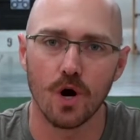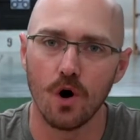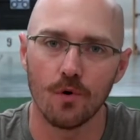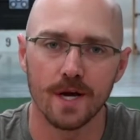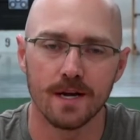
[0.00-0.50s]

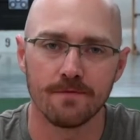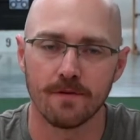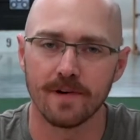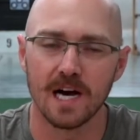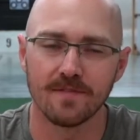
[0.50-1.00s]
HONEIN for
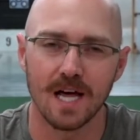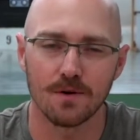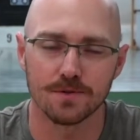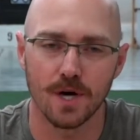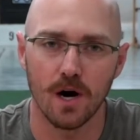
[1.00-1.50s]

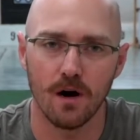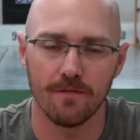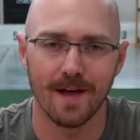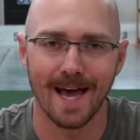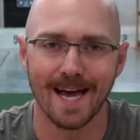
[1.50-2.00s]
$5
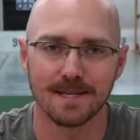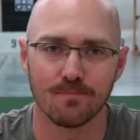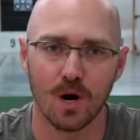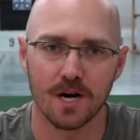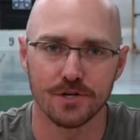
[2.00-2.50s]
off
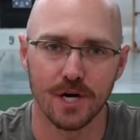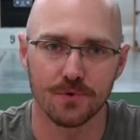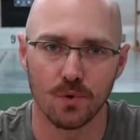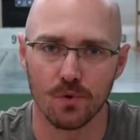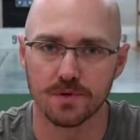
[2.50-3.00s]
at
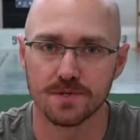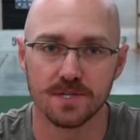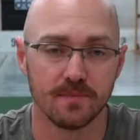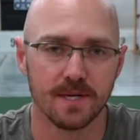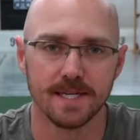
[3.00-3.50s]

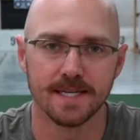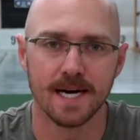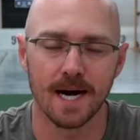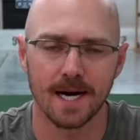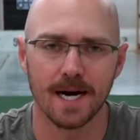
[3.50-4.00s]

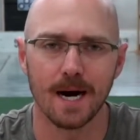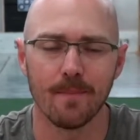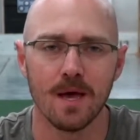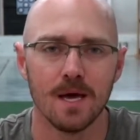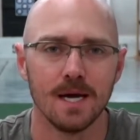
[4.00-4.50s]

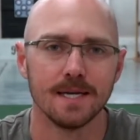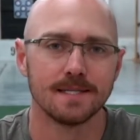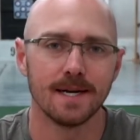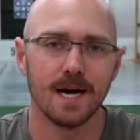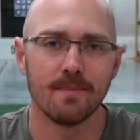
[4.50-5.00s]
prodigyoutdoorscbd.com.
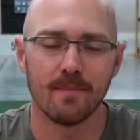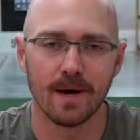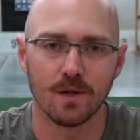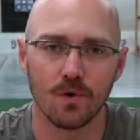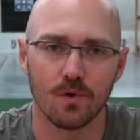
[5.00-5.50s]
Today I'm at
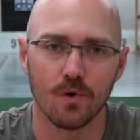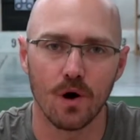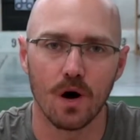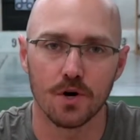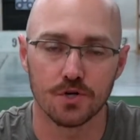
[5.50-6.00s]
my
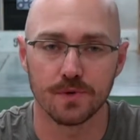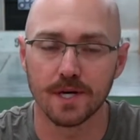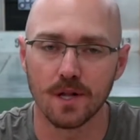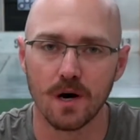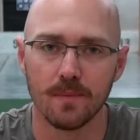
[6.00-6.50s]
local archery
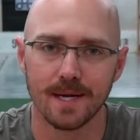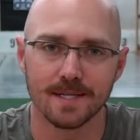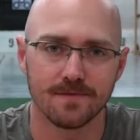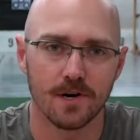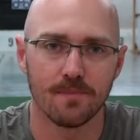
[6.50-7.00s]
club, and
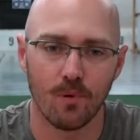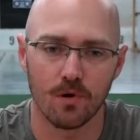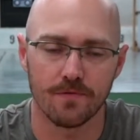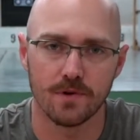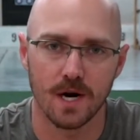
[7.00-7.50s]
it's very
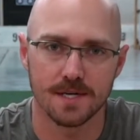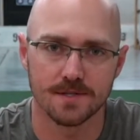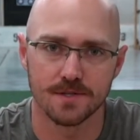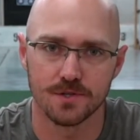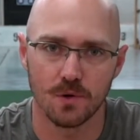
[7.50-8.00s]
important for you guys
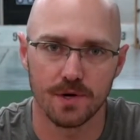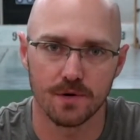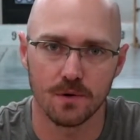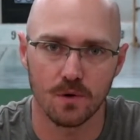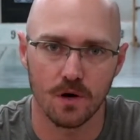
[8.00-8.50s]
to join
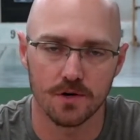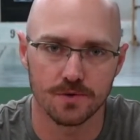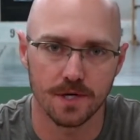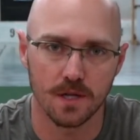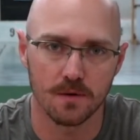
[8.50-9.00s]
your local
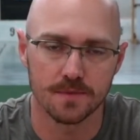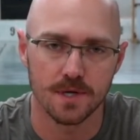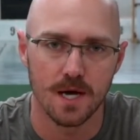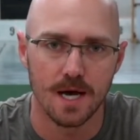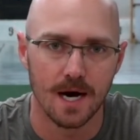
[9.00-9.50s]
archery clubs.
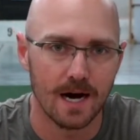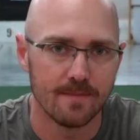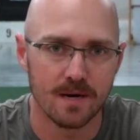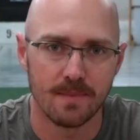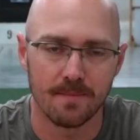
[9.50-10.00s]
I've
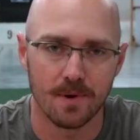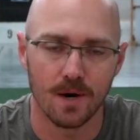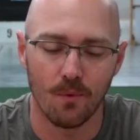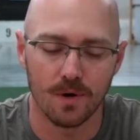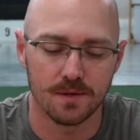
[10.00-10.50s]
been a member
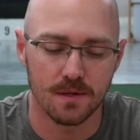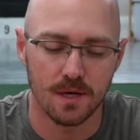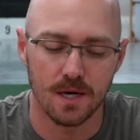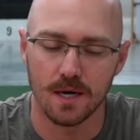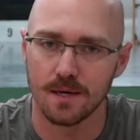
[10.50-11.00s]
at one
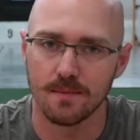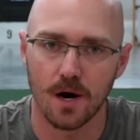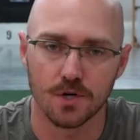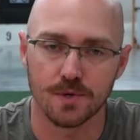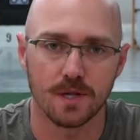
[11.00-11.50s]

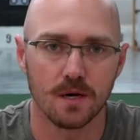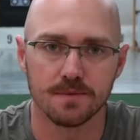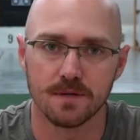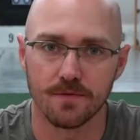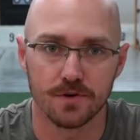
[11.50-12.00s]
archery clubs
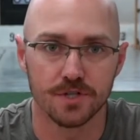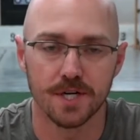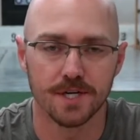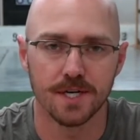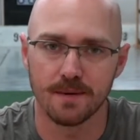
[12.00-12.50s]
in
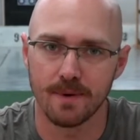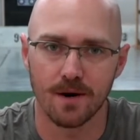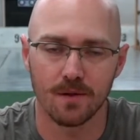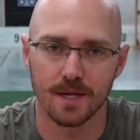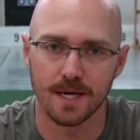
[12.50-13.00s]
Virginia and
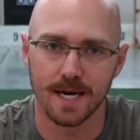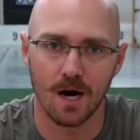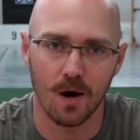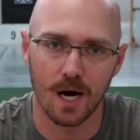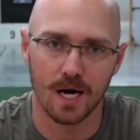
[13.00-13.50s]
Maryland and
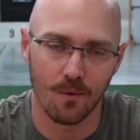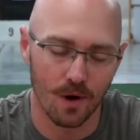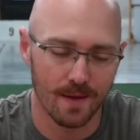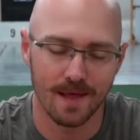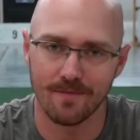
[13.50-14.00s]
now
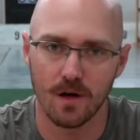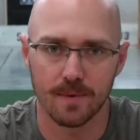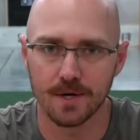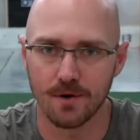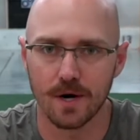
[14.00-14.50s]
Iowa, and they've all
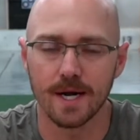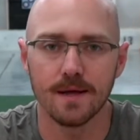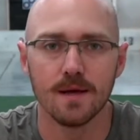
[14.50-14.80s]
been great.